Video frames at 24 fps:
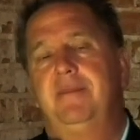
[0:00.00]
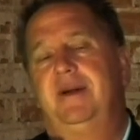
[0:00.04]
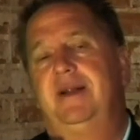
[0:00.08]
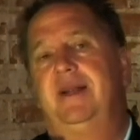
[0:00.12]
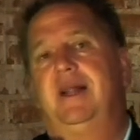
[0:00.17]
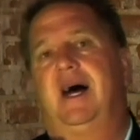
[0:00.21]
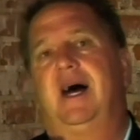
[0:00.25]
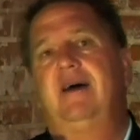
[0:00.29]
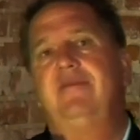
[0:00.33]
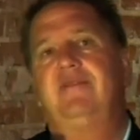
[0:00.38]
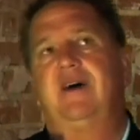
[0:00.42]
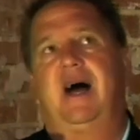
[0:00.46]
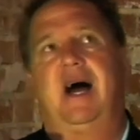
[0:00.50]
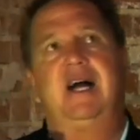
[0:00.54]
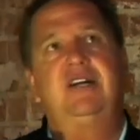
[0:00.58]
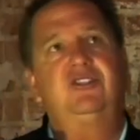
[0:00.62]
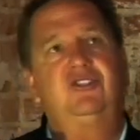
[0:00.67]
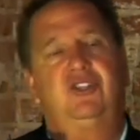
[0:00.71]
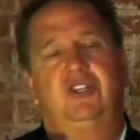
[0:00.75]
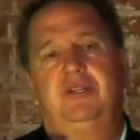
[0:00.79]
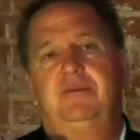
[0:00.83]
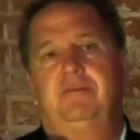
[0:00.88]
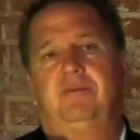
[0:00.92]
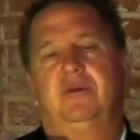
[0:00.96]
but I
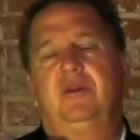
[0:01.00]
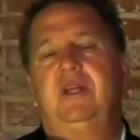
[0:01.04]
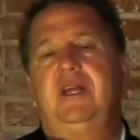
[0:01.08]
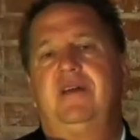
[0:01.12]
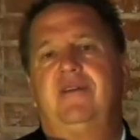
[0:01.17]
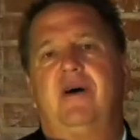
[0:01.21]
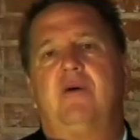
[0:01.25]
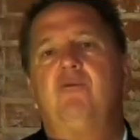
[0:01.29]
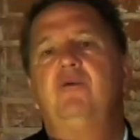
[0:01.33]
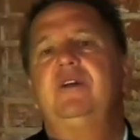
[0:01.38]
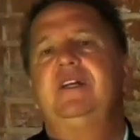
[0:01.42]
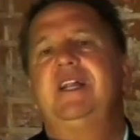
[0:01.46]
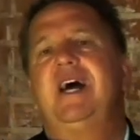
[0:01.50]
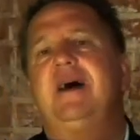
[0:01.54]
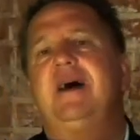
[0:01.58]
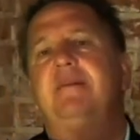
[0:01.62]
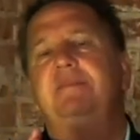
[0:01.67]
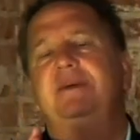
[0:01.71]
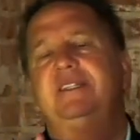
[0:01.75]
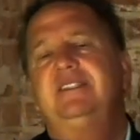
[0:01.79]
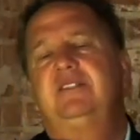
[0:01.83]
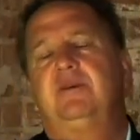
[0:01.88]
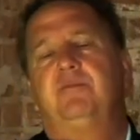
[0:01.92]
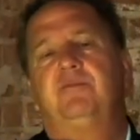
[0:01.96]
actually believe, I would
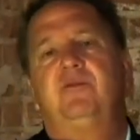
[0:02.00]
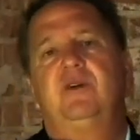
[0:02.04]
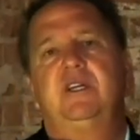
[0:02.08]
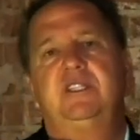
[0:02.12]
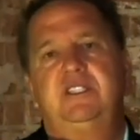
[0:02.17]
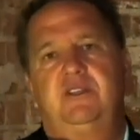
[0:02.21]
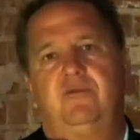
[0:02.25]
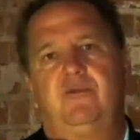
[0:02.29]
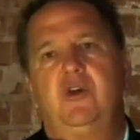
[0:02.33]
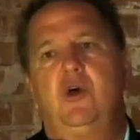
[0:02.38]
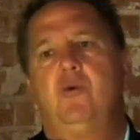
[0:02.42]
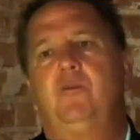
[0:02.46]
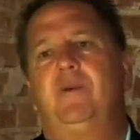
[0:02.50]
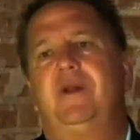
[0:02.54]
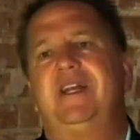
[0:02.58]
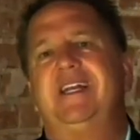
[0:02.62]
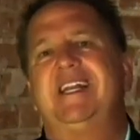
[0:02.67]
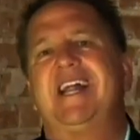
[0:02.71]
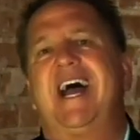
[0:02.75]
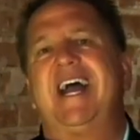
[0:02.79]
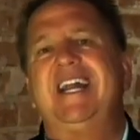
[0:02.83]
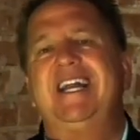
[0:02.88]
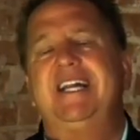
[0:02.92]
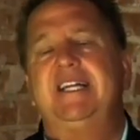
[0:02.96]
not be surprised if we
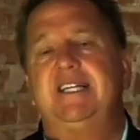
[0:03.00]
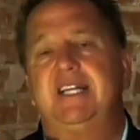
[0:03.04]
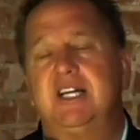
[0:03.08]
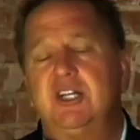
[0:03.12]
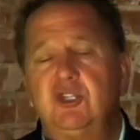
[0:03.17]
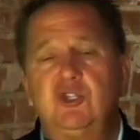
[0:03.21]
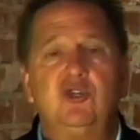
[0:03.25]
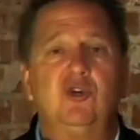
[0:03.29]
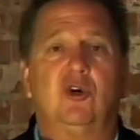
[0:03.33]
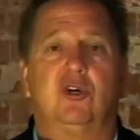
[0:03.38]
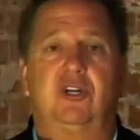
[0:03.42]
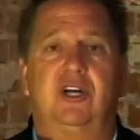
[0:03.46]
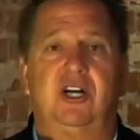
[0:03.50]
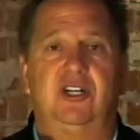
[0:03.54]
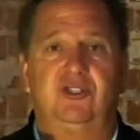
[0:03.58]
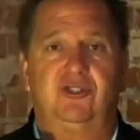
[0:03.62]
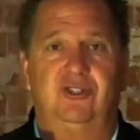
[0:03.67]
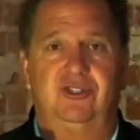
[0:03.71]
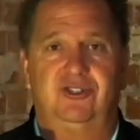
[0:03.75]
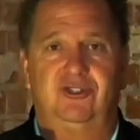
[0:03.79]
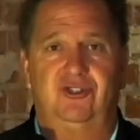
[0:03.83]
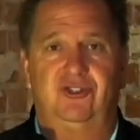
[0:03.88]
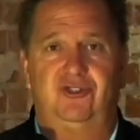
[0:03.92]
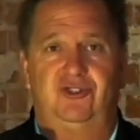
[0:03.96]
open 9 additional
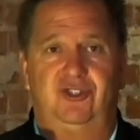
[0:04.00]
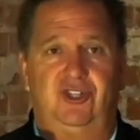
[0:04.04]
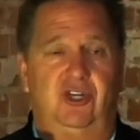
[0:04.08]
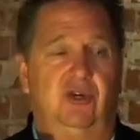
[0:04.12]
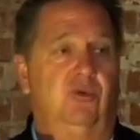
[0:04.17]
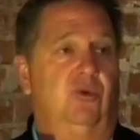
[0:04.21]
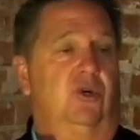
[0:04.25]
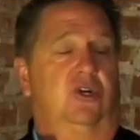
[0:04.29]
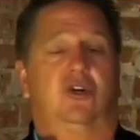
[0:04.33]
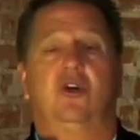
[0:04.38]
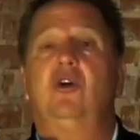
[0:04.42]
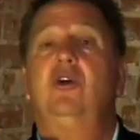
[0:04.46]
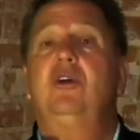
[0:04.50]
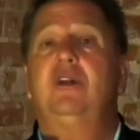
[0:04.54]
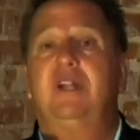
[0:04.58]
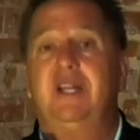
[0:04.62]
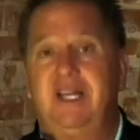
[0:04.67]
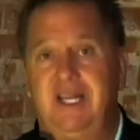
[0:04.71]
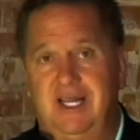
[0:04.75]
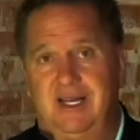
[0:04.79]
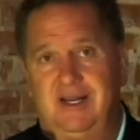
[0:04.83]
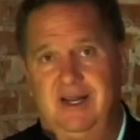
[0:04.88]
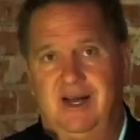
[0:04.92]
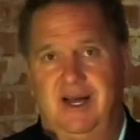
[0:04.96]
countries this year. We're
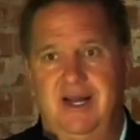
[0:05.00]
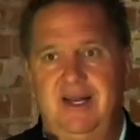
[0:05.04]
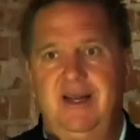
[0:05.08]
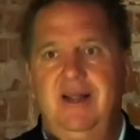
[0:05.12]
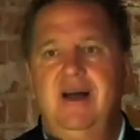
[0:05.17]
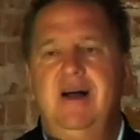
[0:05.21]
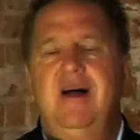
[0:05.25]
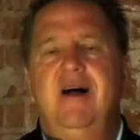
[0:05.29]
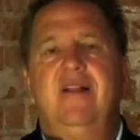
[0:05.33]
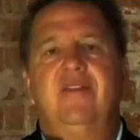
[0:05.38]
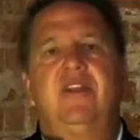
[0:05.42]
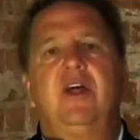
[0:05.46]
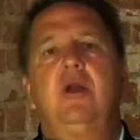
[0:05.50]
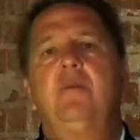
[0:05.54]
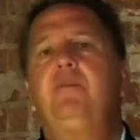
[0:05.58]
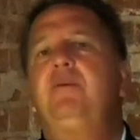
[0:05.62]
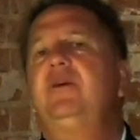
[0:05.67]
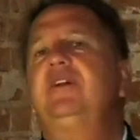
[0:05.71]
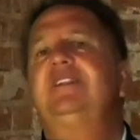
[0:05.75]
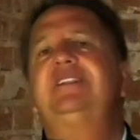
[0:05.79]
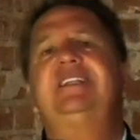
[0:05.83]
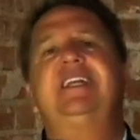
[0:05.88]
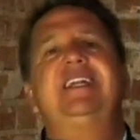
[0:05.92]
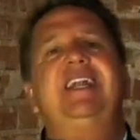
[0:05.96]
currently in 9. That'll
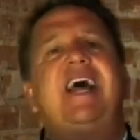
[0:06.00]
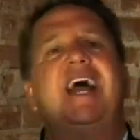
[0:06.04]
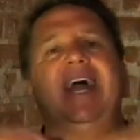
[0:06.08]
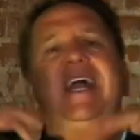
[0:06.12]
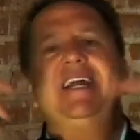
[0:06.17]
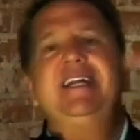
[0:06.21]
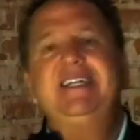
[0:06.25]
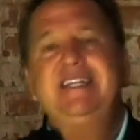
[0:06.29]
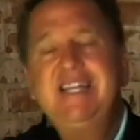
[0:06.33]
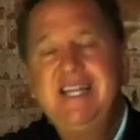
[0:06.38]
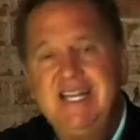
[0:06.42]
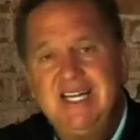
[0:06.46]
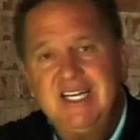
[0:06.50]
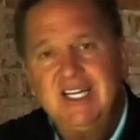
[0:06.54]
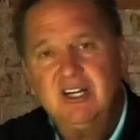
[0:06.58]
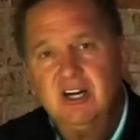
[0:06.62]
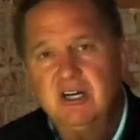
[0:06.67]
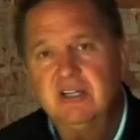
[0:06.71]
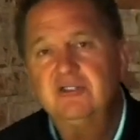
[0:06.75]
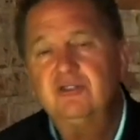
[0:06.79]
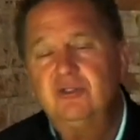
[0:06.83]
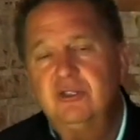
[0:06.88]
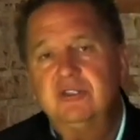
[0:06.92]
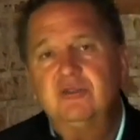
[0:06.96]
put us in 18
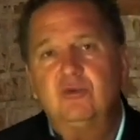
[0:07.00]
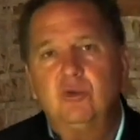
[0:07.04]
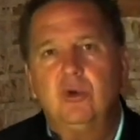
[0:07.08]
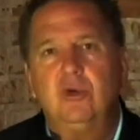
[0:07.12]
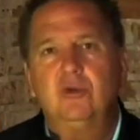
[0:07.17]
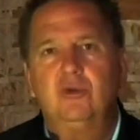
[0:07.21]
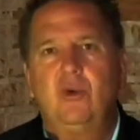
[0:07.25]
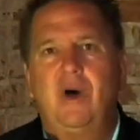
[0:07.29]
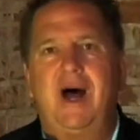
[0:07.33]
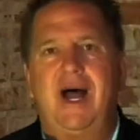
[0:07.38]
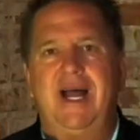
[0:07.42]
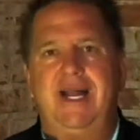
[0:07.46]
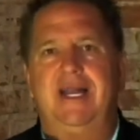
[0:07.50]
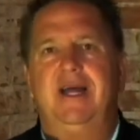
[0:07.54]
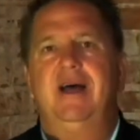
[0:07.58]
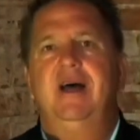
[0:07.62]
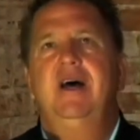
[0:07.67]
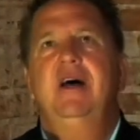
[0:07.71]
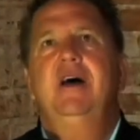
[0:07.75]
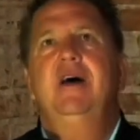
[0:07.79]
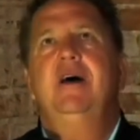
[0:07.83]
countries worldwide.